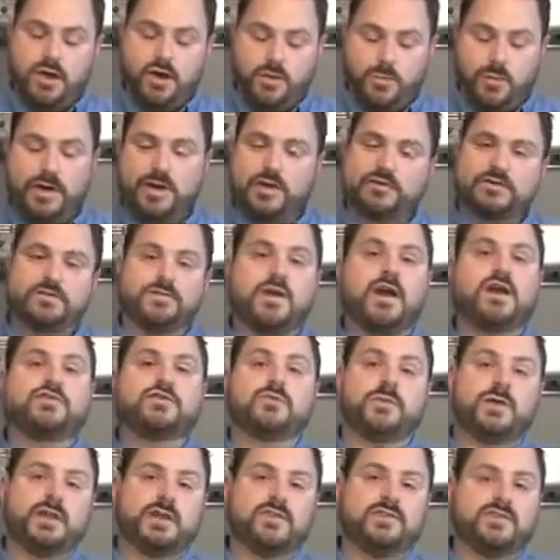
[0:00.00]
when it's fresh,
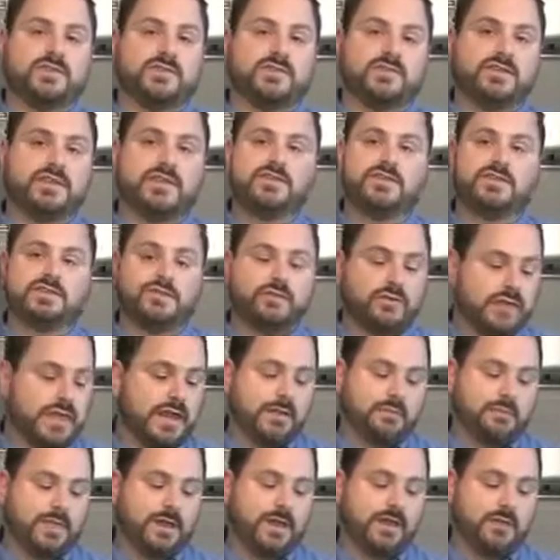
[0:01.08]
when it's in season, you
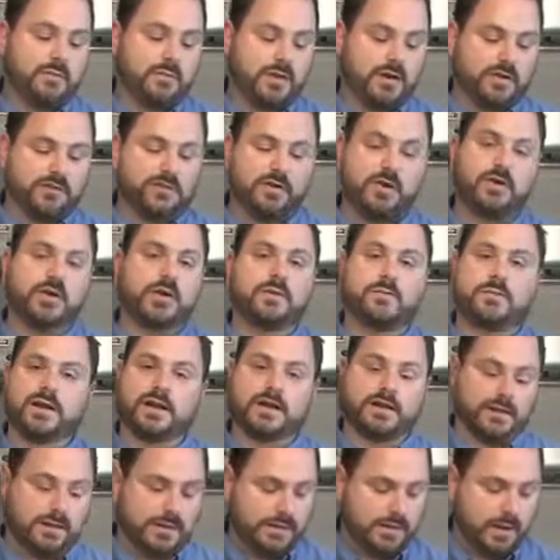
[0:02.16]
can't beat it when it's already been
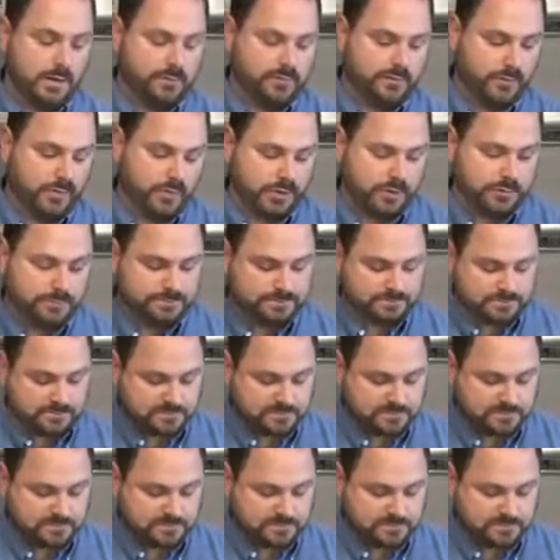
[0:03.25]
cleaned up for you.